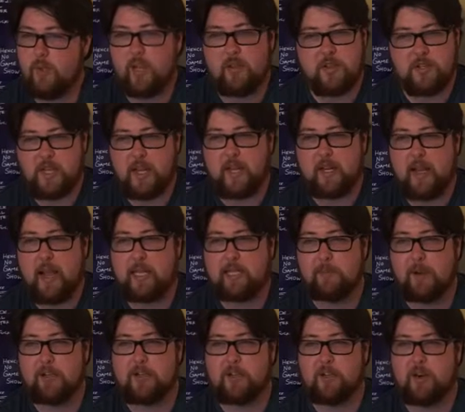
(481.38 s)
second act, the
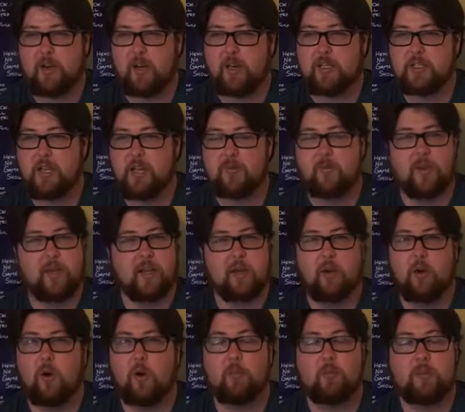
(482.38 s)
basic training stuff, we get a
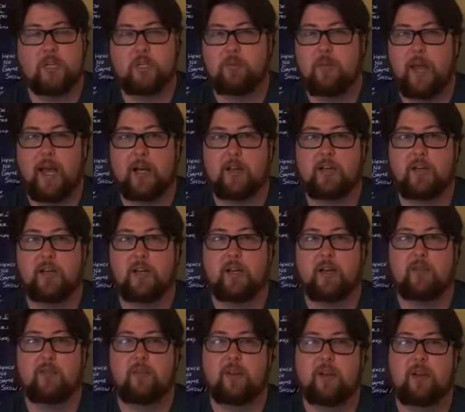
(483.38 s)
whole mishmash
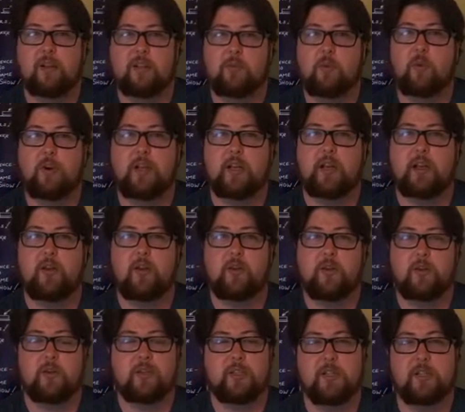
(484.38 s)
of supporting
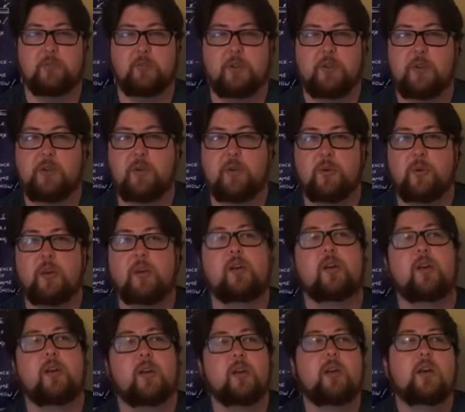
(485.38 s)
characters in his platoon
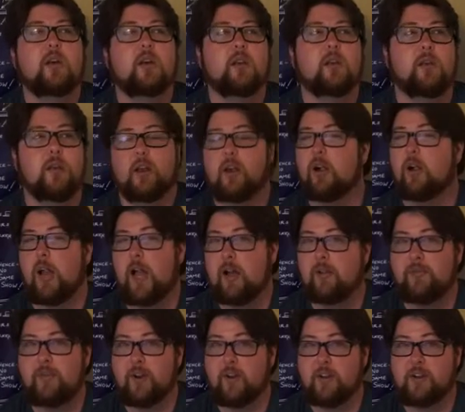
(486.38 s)
that all
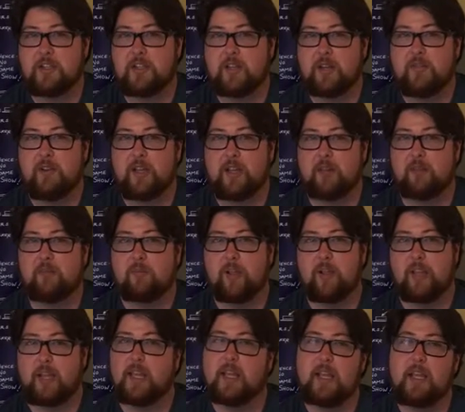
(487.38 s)
have very significant,
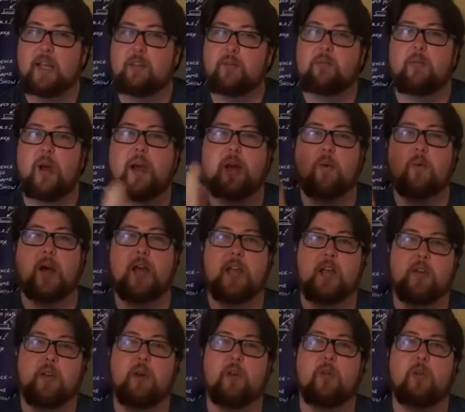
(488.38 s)
like, right
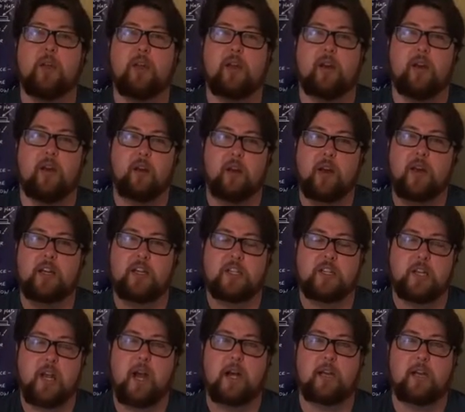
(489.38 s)
away you know who they are. Kind of
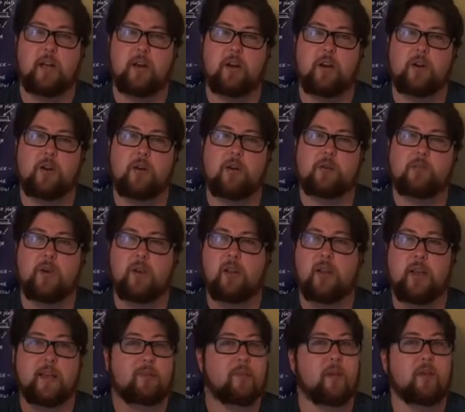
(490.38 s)
stock characters, but
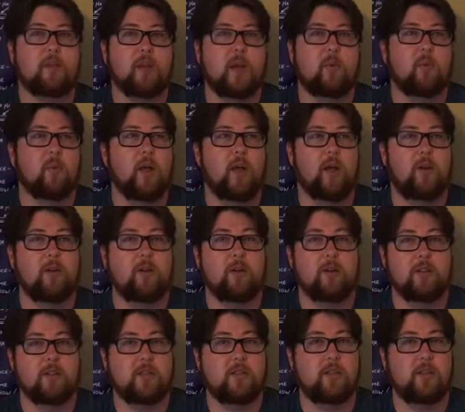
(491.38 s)
like they're done well.
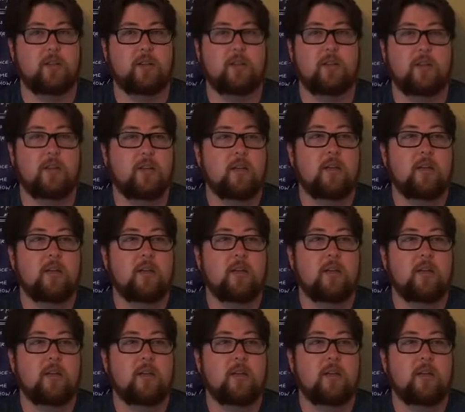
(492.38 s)
There's the